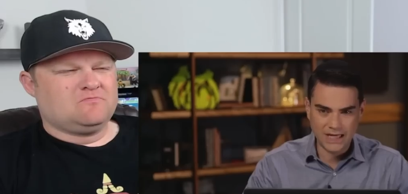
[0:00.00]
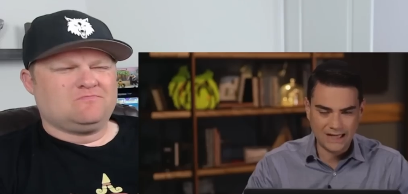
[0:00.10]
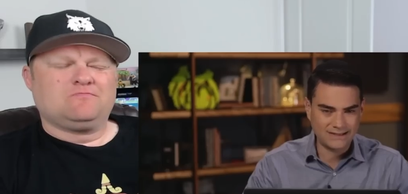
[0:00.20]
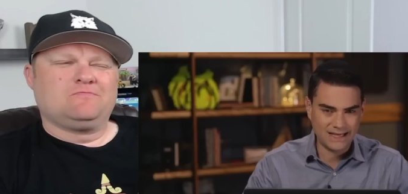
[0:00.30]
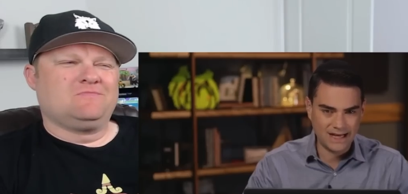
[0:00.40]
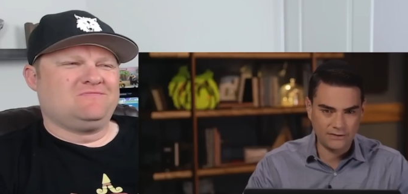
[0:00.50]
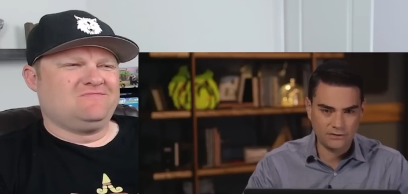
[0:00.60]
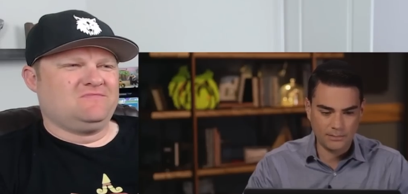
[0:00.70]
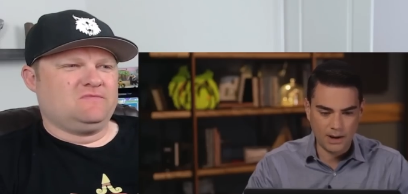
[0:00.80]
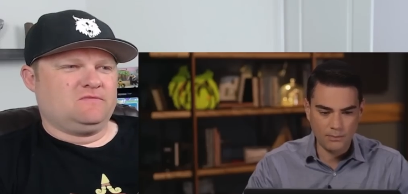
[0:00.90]
Speaker 1: not taking on the
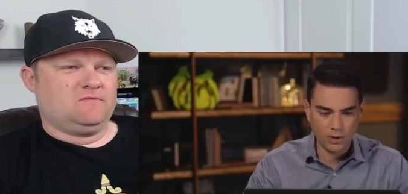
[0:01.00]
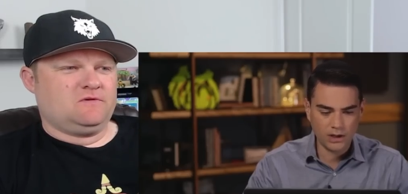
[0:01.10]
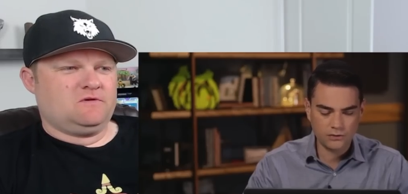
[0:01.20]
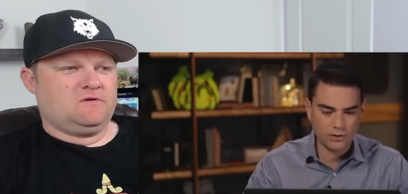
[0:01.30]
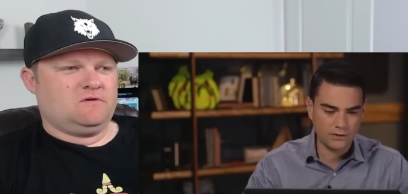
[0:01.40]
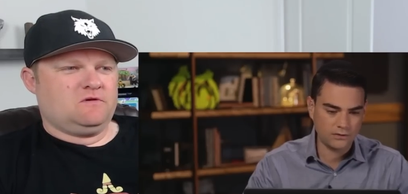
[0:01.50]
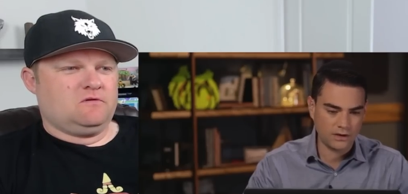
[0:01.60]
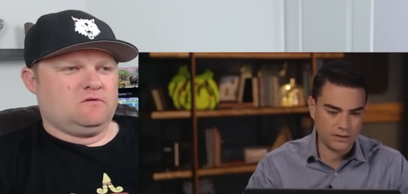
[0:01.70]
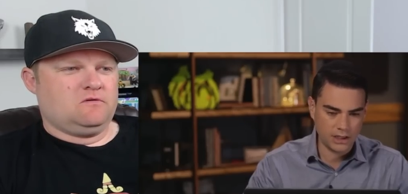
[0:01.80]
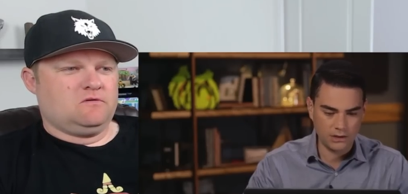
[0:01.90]
subprime mortgage crisis,
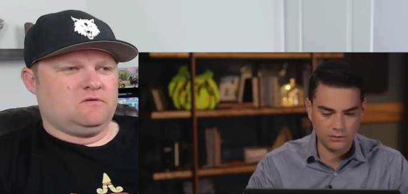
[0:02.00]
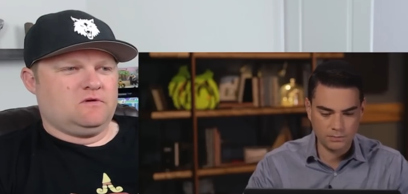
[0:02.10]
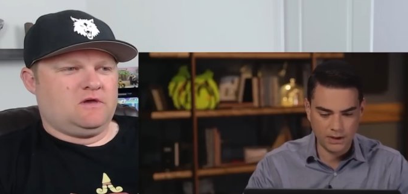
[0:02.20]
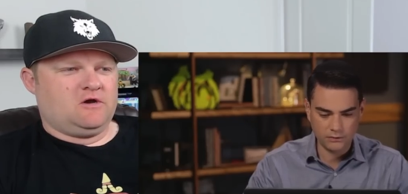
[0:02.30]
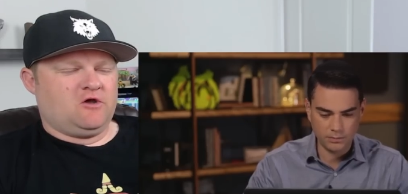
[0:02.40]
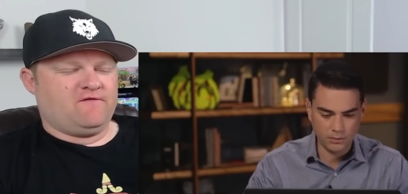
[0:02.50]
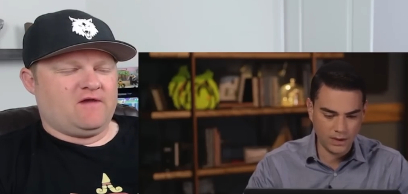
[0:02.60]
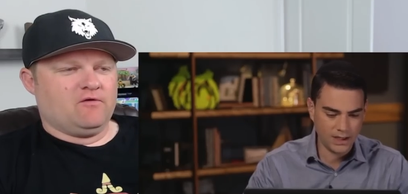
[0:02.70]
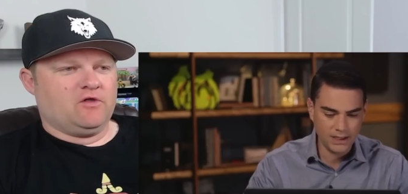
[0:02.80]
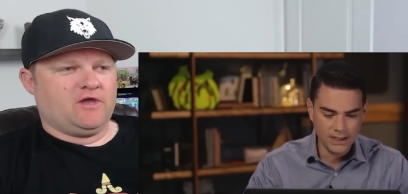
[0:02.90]
I think, in a responsible
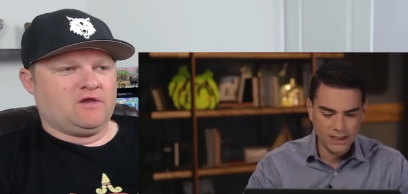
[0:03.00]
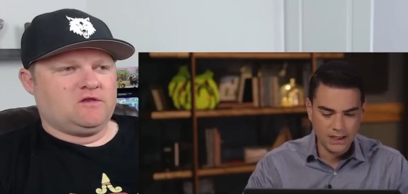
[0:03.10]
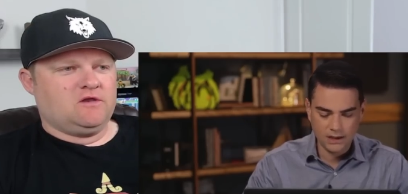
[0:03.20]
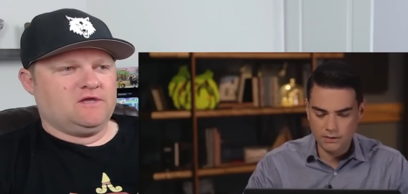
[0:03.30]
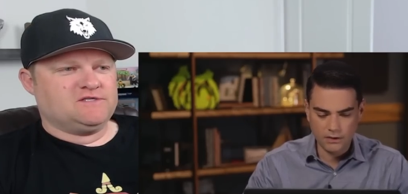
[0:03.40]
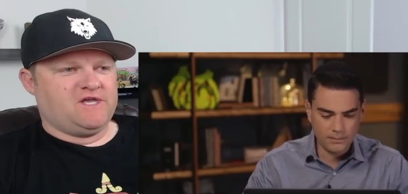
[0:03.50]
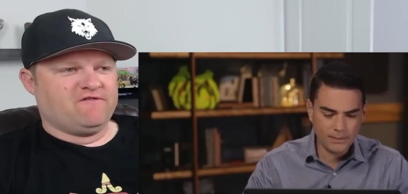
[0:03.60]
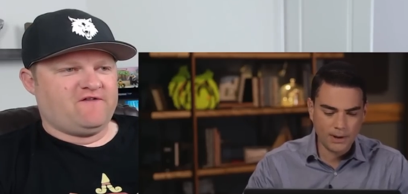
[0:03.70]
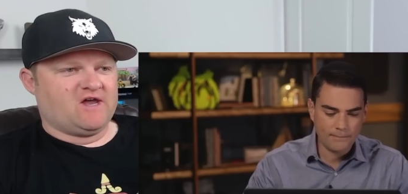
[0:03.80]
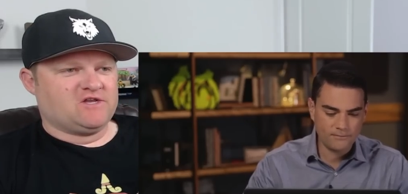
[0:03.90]
way. The
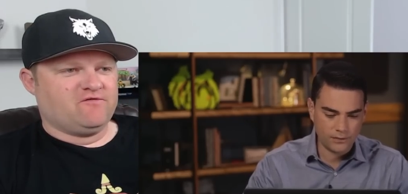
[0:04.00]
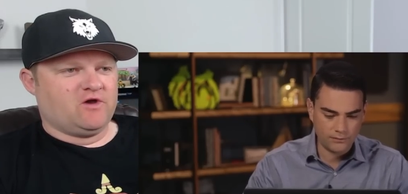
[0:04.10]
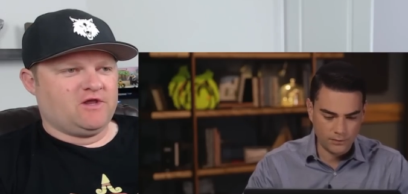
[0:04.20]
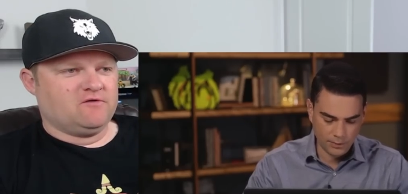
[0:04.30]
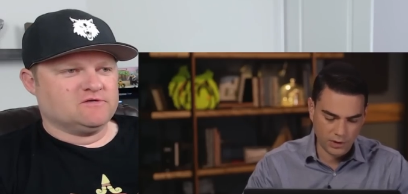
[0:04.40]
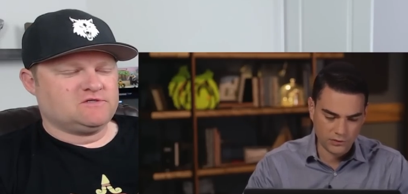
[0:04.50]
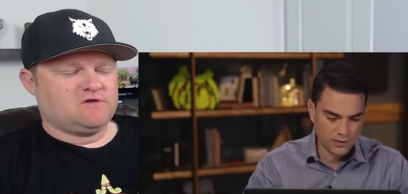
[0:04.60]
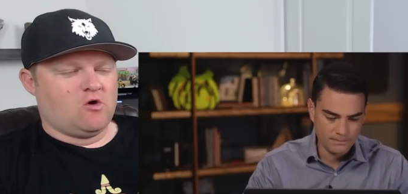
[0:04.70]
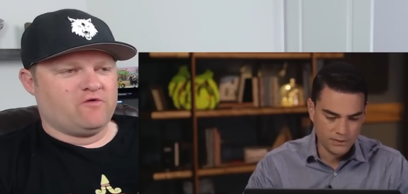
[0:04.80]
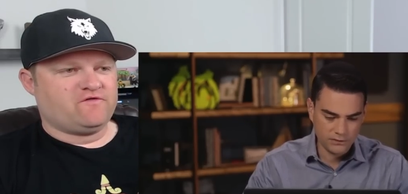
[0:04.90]
big problem for Bush
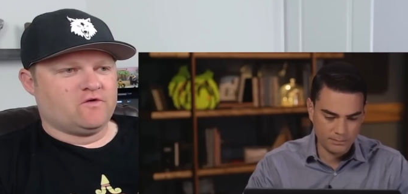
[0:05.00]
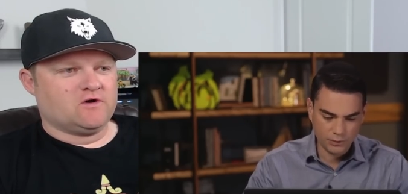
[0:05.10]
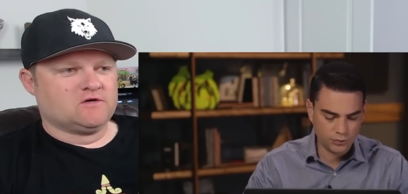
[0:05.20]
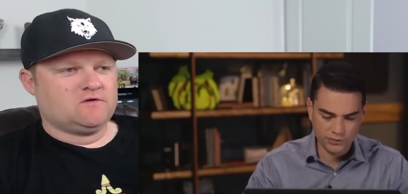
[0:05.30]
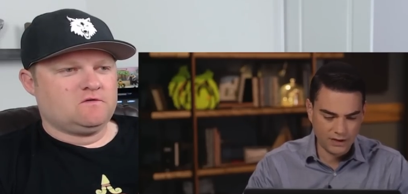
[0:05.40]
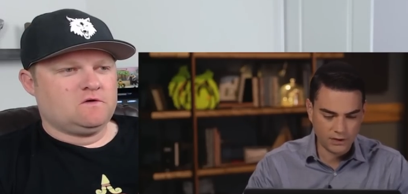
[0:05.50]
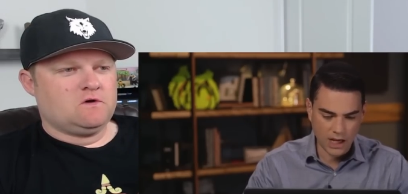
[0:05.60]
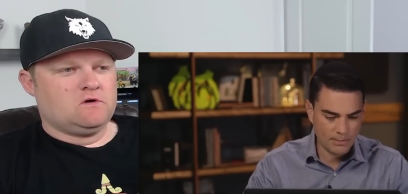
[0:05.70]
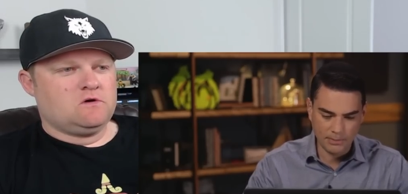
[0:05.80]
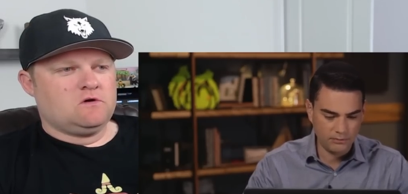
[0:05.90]
is that Bush was never
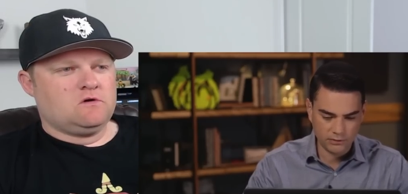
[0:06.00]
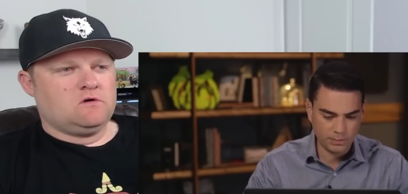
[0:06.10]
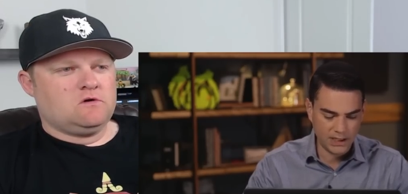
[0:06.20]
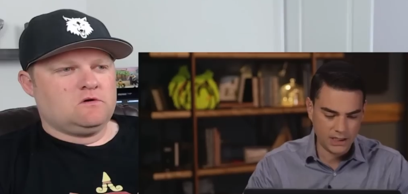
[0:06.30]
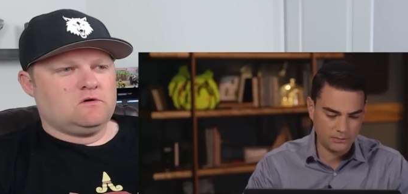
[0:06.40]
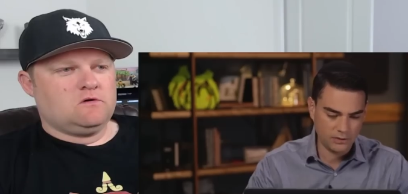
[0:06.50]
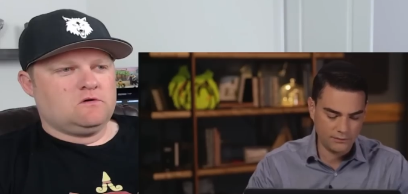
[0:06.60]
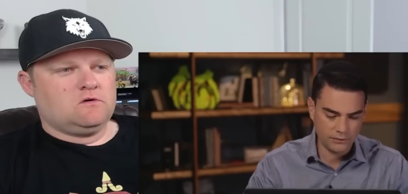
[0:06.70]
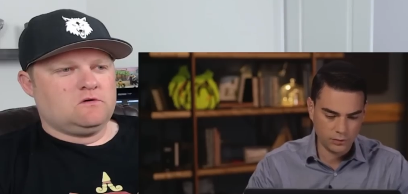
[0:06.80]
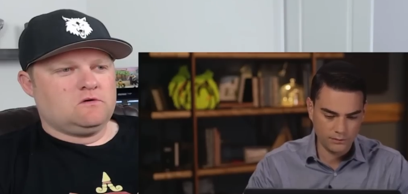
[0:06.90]
capable of explaining
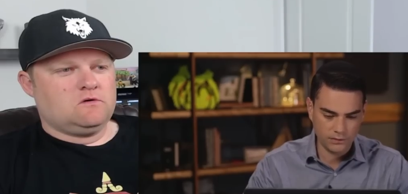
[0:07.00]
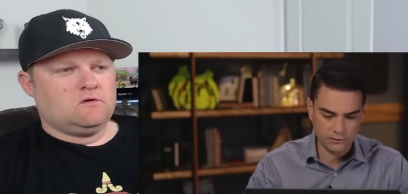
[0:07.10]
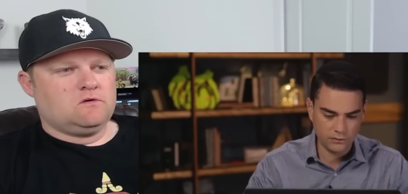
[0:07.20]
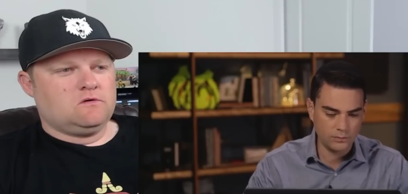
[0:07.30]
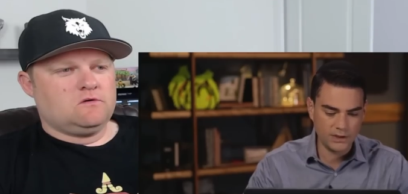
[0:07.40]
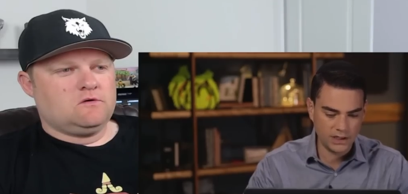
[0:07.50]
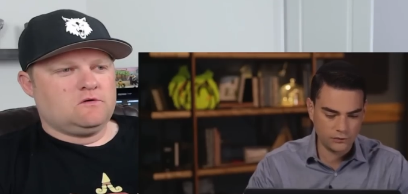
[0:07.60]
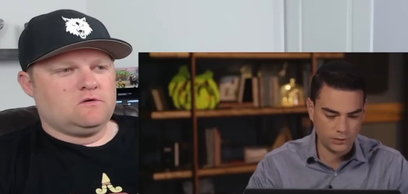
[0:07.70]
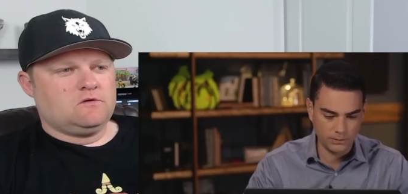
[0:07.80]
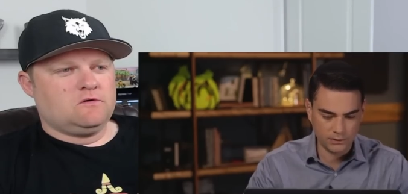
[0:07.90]
himself and sort of assumed that
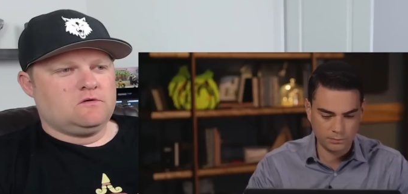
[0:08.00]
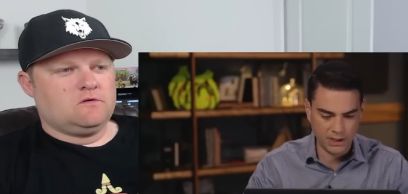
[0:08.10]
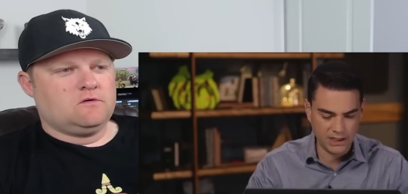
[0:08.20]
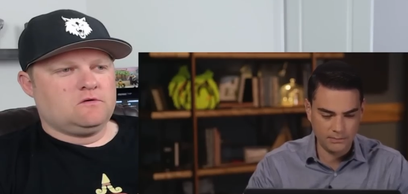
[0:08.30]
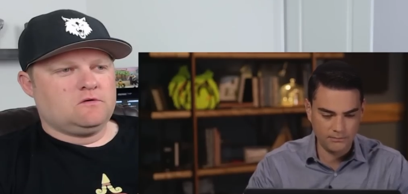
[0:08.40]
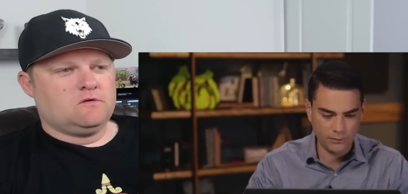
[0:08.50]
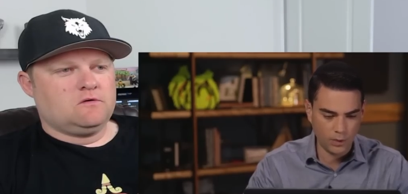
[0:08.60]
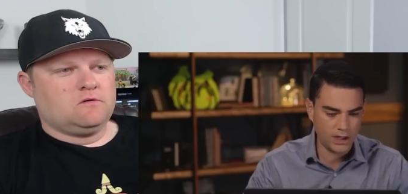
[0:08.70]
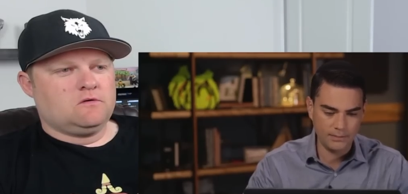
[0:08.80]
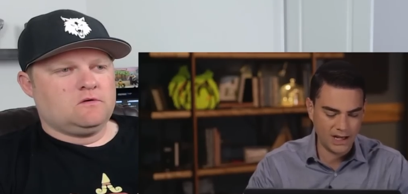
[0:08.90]
history would explain him
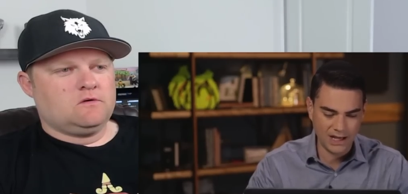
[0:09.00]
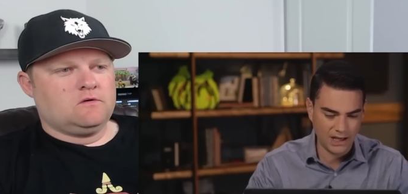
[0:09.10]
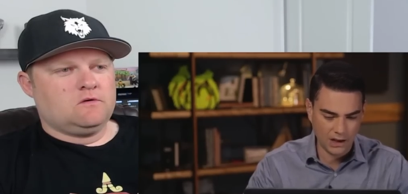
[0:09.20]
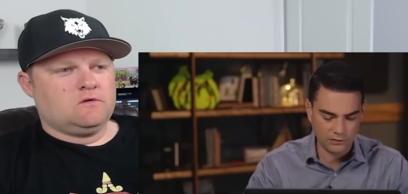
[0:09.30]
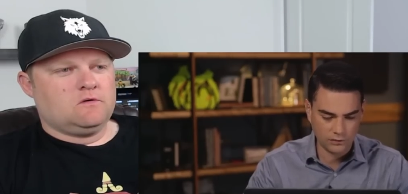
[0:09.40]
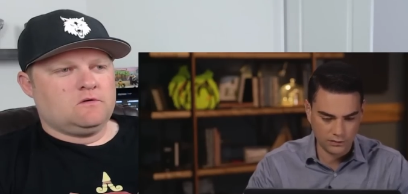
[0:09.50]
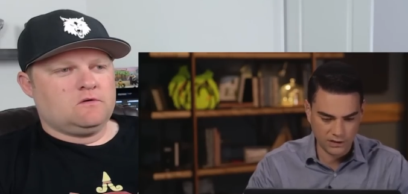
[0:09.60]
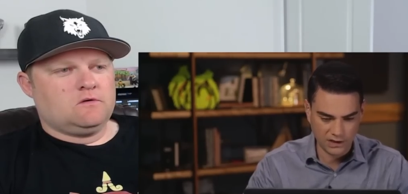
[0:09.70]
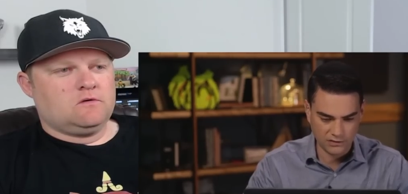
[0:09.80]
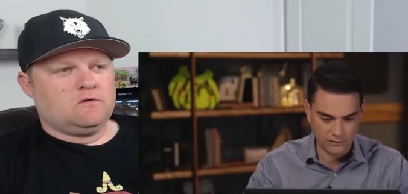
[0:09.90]
for him, and I just don't
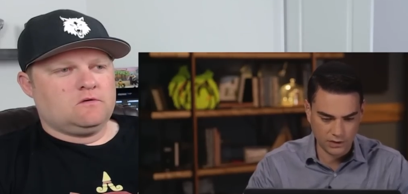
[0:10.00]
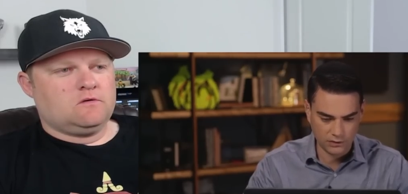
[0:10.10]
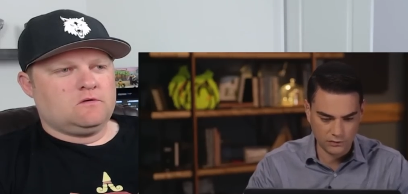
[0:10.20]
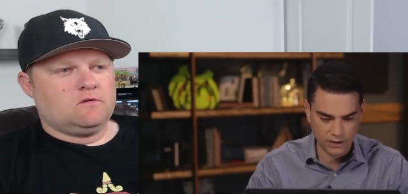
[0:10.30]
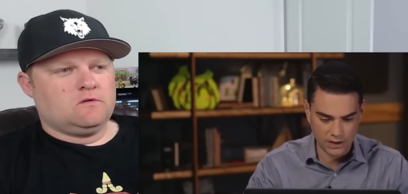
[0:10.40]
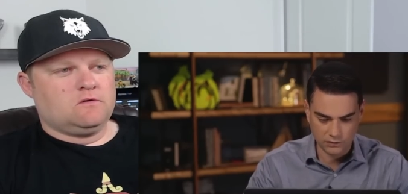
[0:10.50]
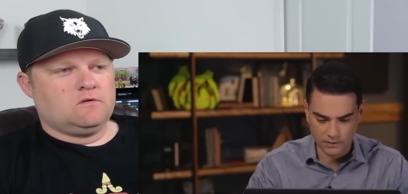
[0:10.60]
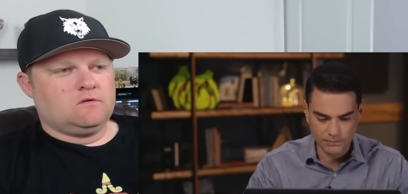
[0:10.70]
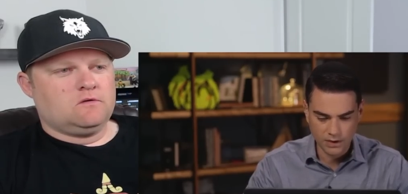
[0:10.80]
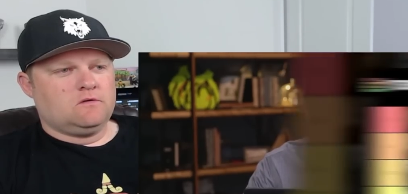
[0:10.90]
think that's ever a good strategy.